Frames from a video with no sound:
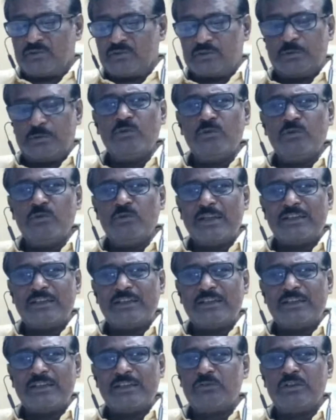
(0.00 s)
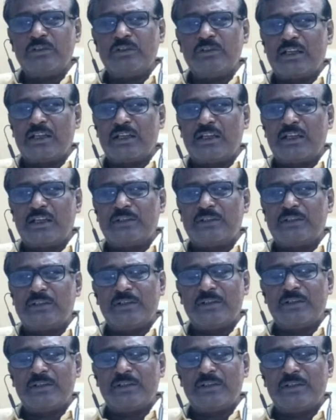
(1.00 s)
No magistrate will never
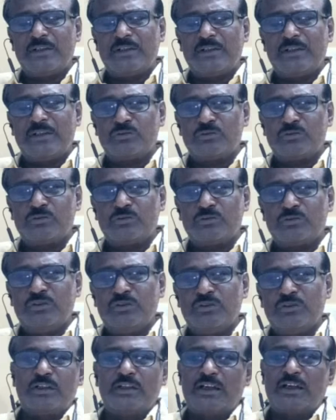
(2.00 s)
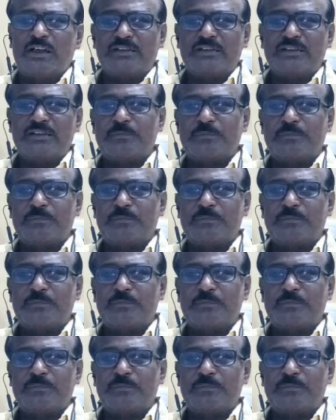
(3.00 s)
venture to make arrest personally